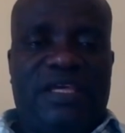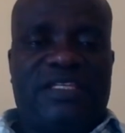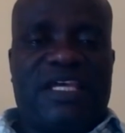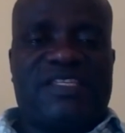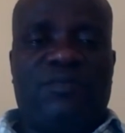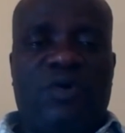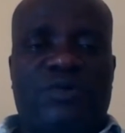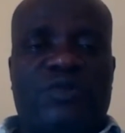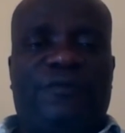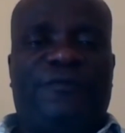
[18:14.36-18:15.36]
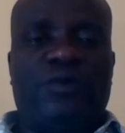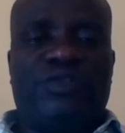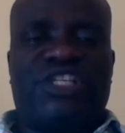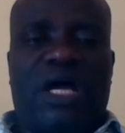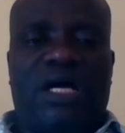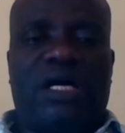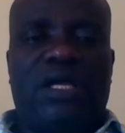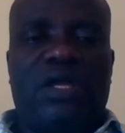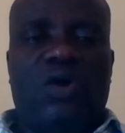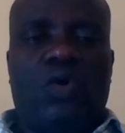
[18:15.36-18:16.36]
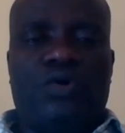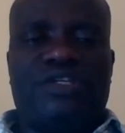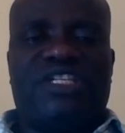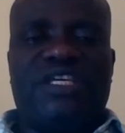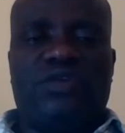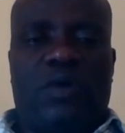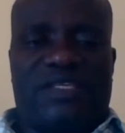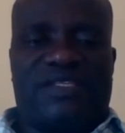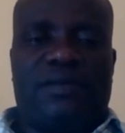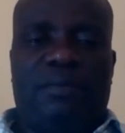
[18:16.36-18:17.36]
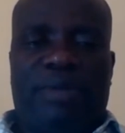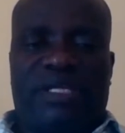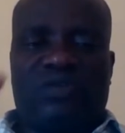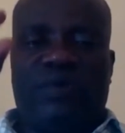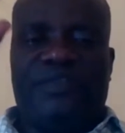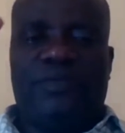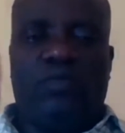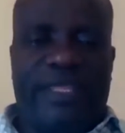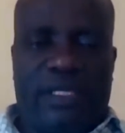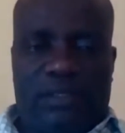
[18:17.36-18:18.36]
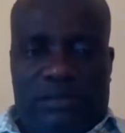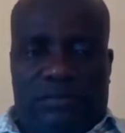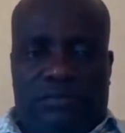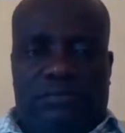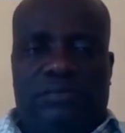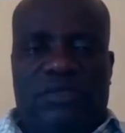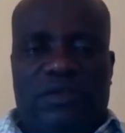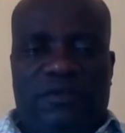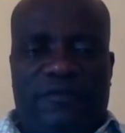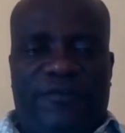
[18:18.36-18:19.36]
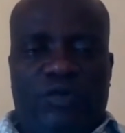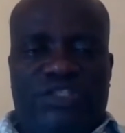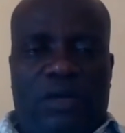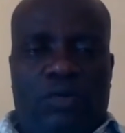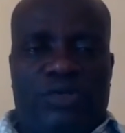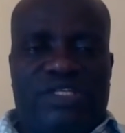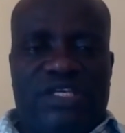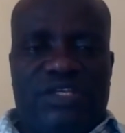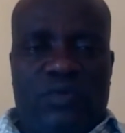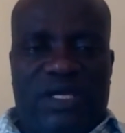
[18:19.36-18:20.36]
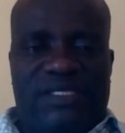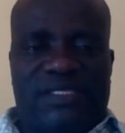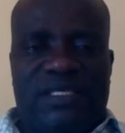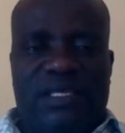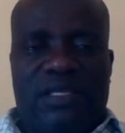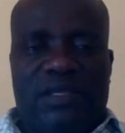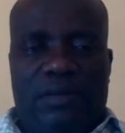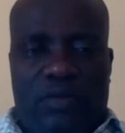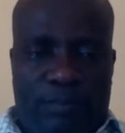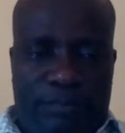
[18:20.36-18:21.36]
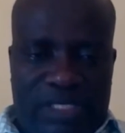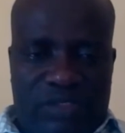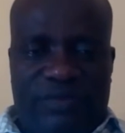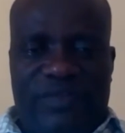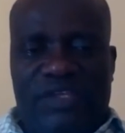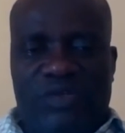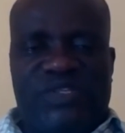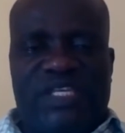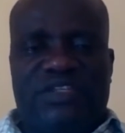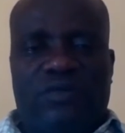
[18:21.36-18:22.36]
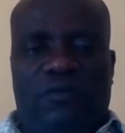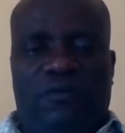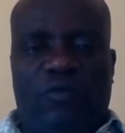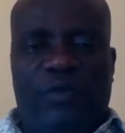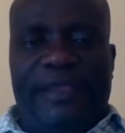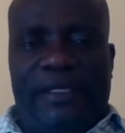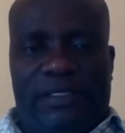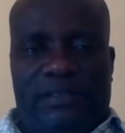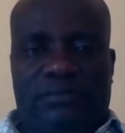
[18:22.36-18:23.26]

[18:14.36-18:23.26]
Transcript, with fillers: Let us move to future continuous, but with will. Future continuous, but with the usage of will.